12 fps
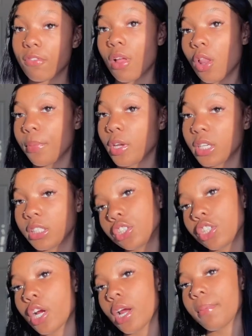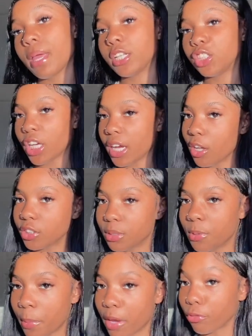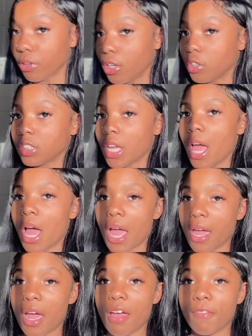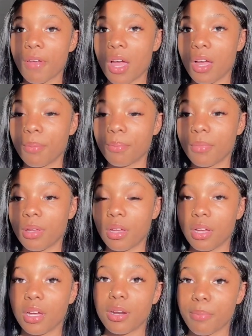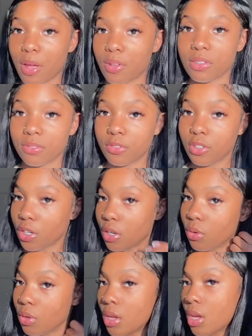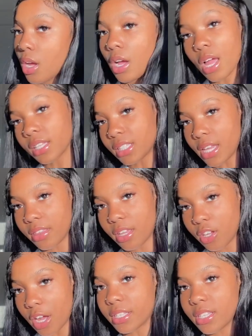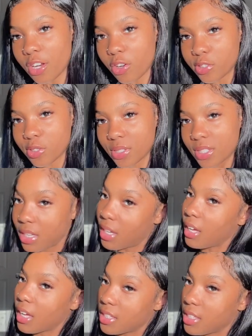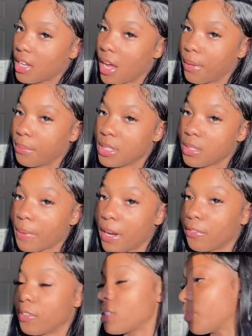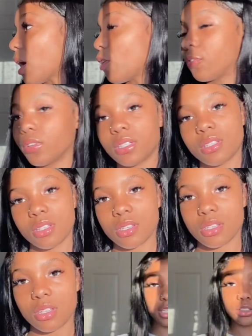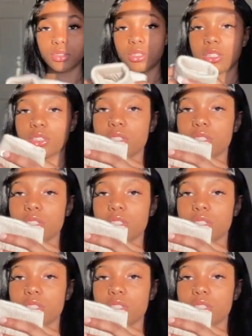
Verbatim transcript: follow me on Instagram and check out some of my reels. I have um, a good amount of, you know, content that you guys can also see and get um, inspired for some outfits. So these